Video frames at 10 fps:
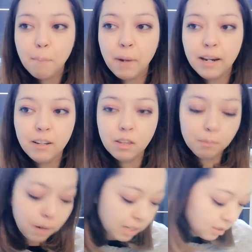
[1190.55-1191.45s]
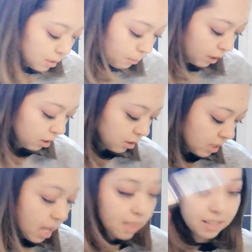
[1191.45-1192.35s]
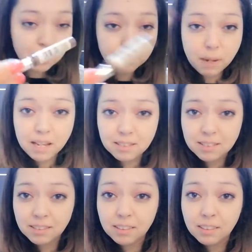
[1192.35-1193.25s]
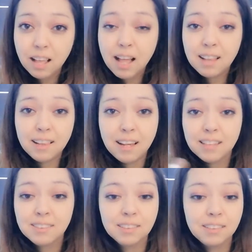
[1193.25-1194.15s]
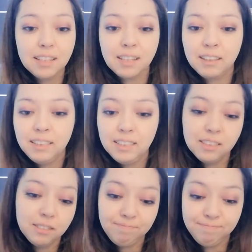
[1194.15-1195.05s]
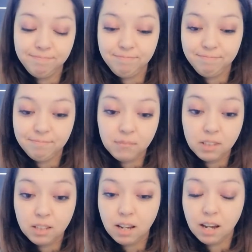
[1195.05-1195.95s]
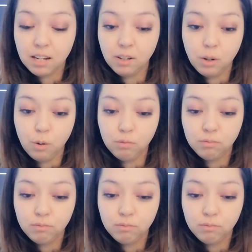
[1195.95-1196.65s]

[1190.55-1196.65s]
buy another pencil, because this pencil lasted at least, I don't know,